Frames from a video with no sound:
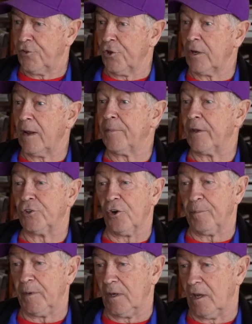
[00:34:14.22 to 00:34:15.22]
third lap, they
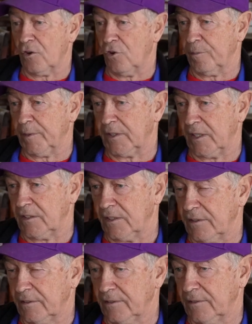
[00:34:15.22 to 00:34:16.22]
dropped me like a hot
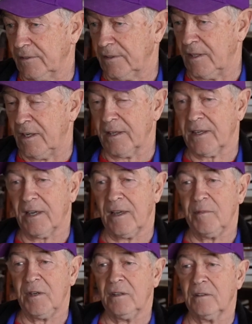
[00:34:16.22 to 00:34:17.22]
potato. I
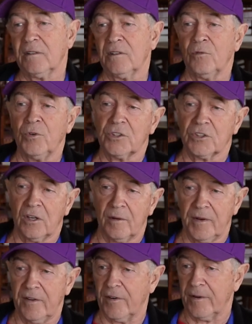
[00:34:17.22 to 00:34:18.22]
came in the worst
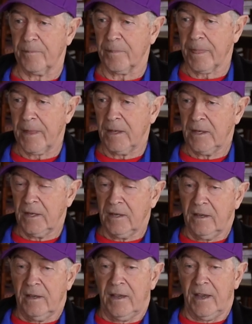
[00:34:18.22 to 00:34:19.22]
time ever.
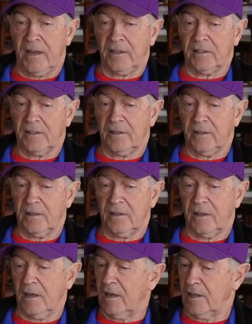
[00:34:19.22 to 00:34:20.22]
And
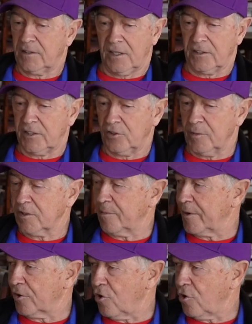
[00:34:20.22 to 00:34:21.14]
I, I said to myself, but I